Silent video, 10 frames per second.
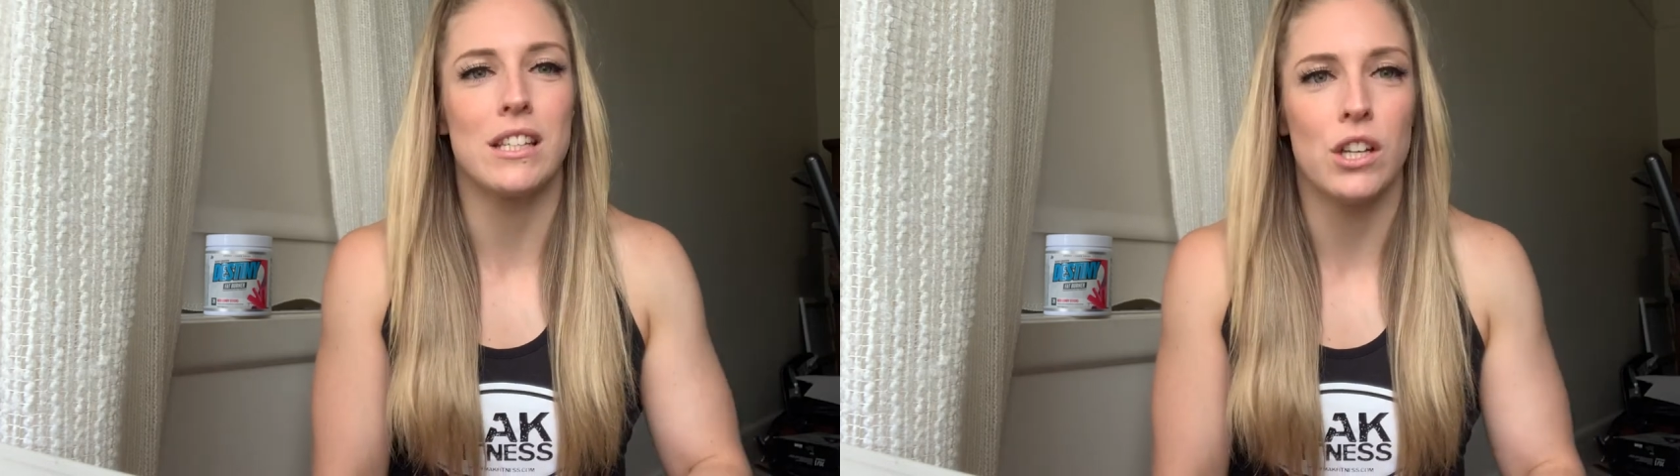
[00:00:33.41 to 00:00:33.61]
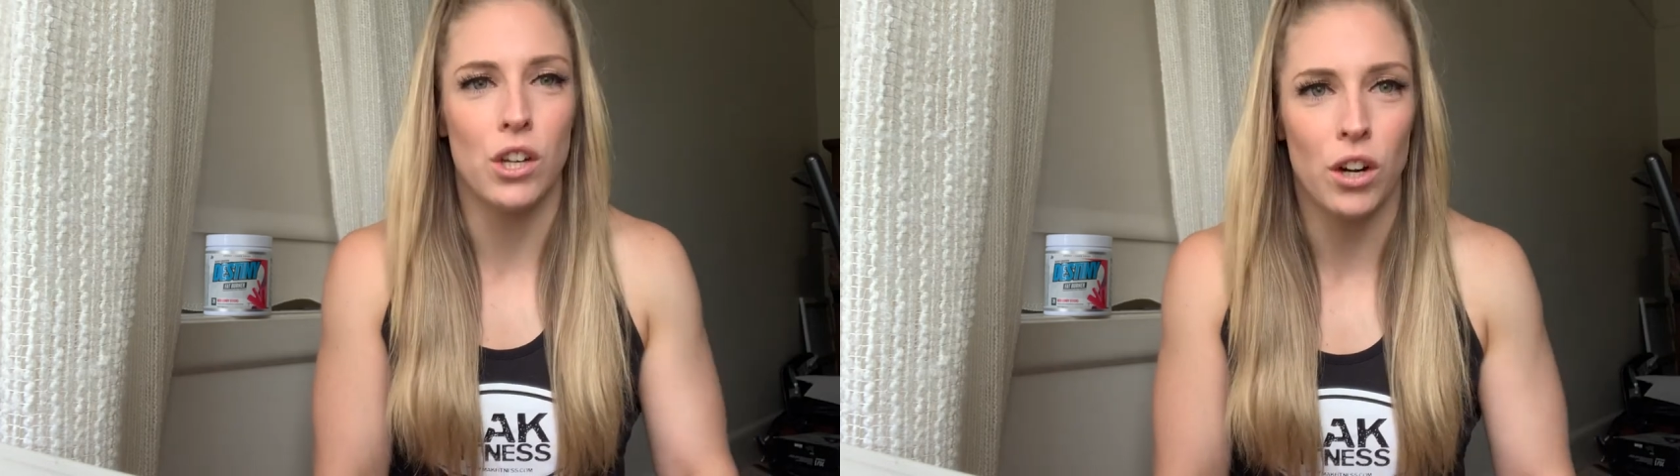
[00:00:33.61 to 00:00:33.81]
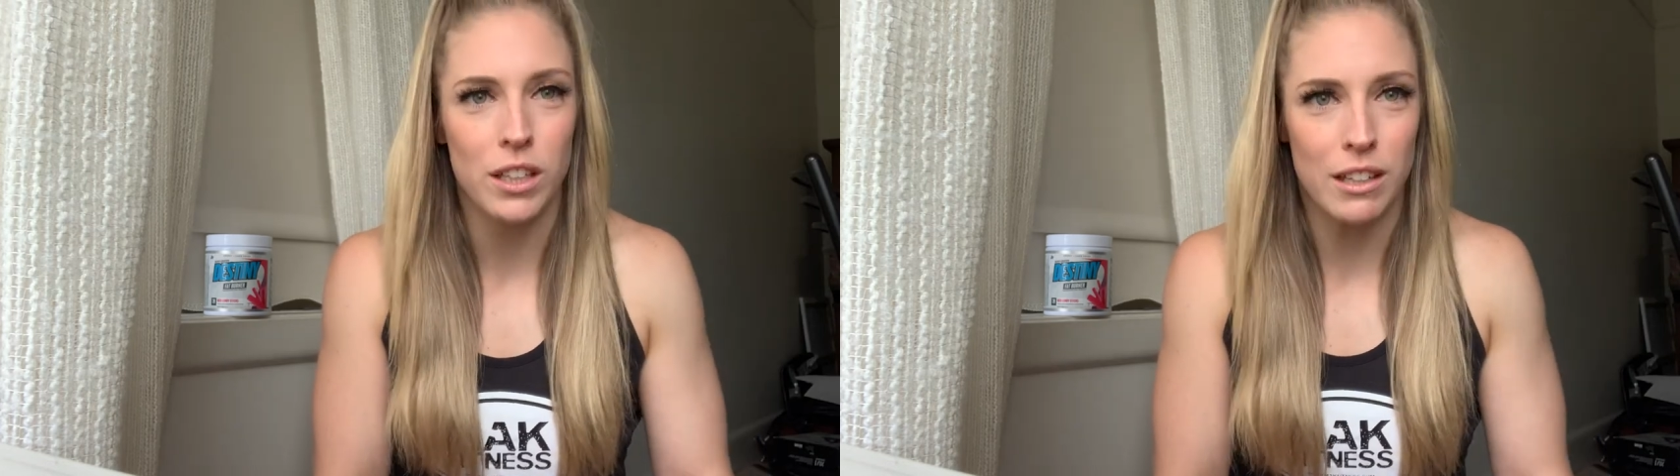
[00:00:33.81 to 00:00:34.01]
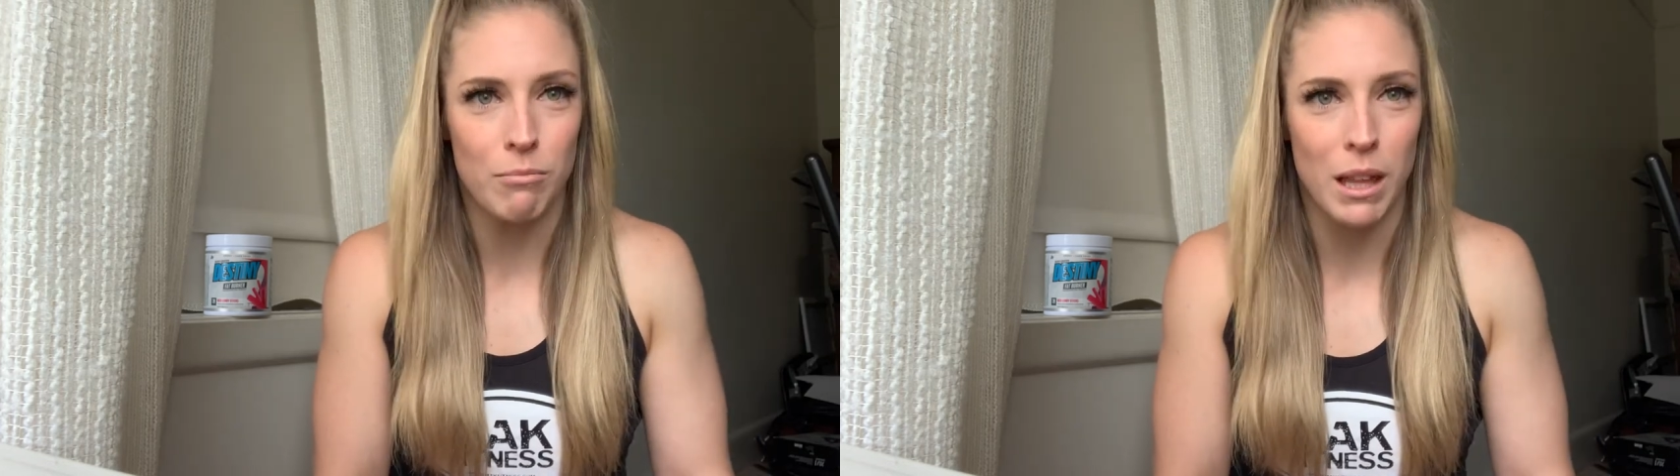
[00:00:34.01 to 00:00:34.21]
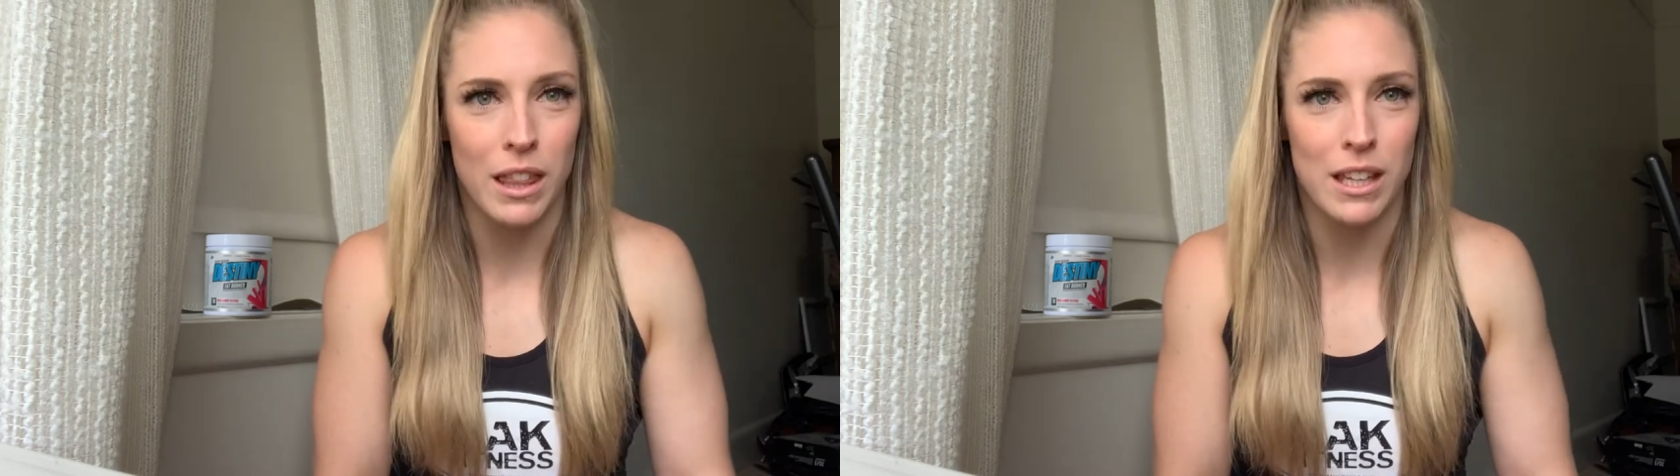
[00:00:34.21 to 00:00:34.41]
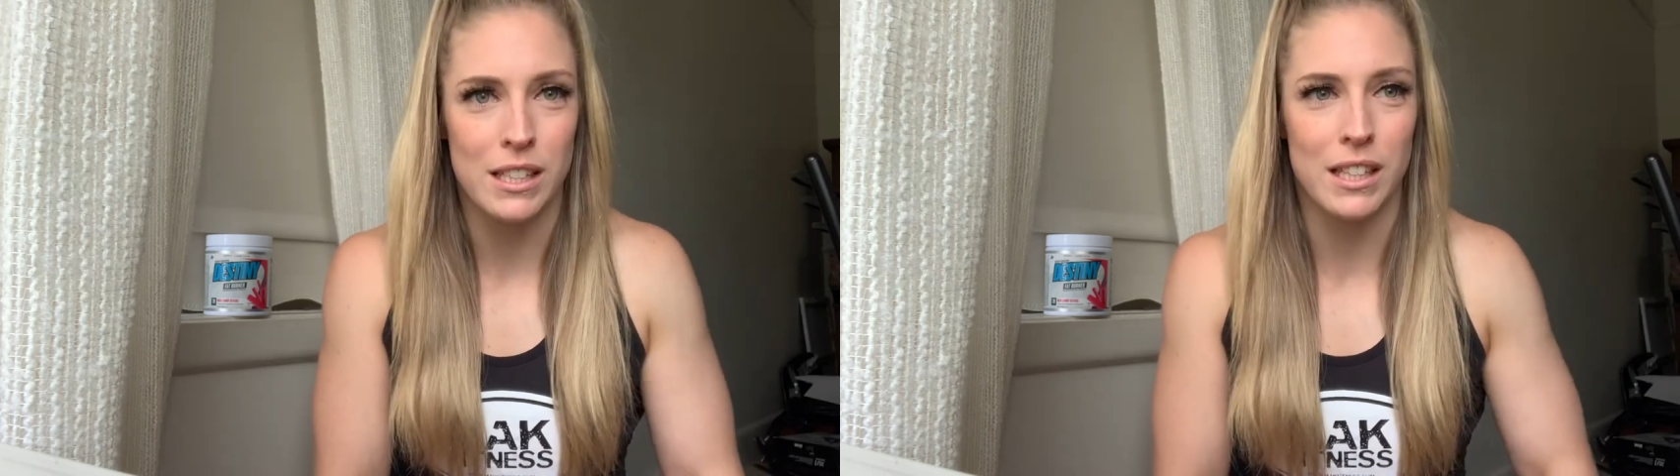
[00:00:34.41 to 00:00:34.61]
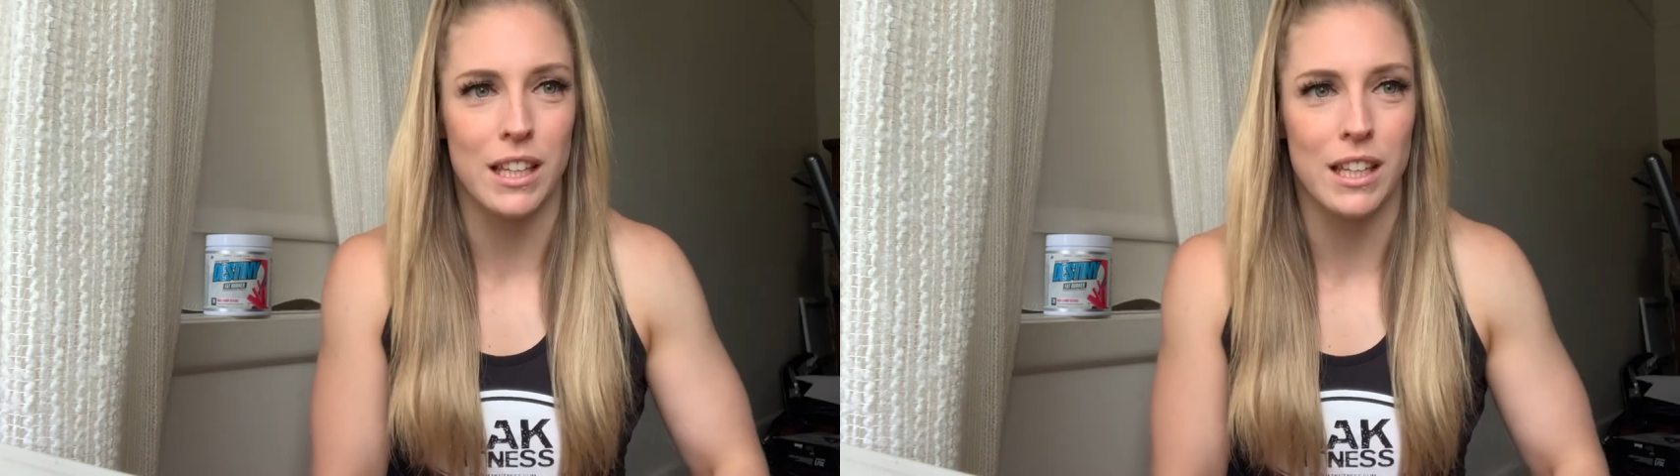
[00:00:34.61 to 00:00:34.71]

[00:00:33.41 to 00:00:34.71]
not give me this.